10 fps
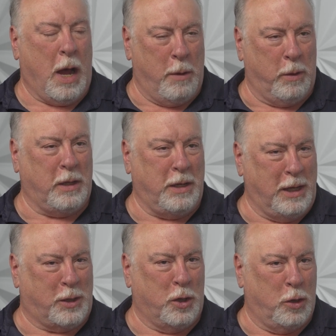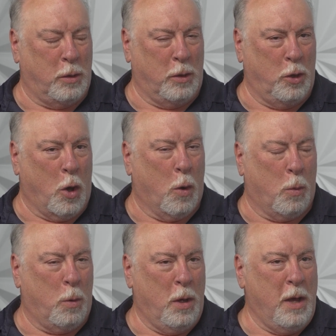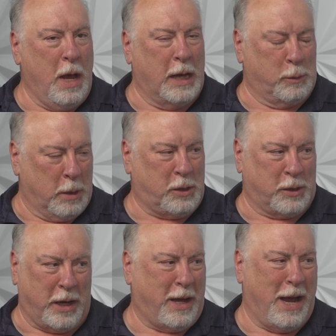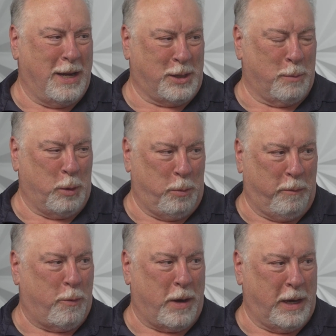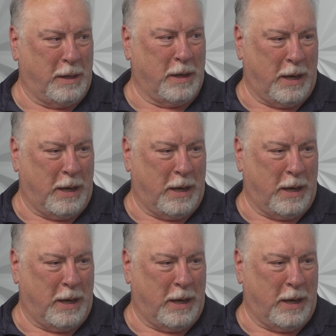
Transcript: I really need to know as much as I can of something before I